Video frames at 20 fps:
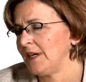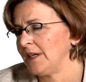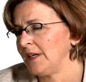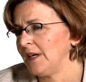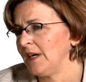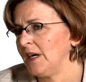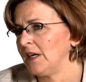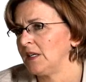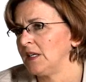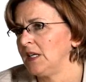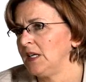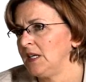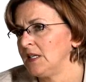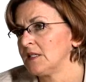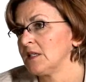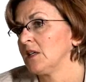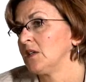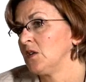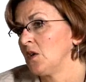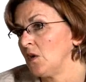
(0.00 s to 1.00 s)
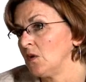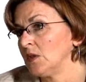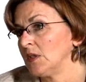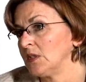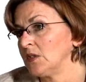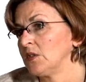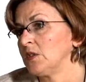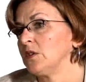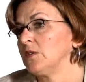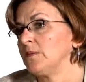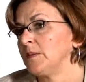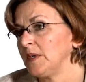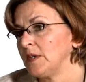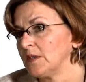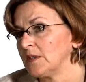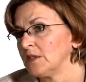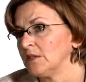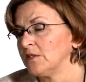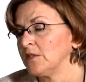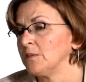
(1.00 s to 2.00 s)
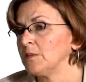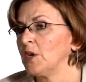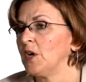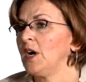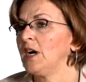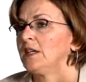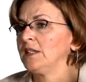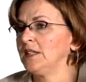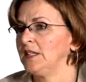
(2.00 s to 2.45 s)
And he said, no, Linda, you're a miracle from God.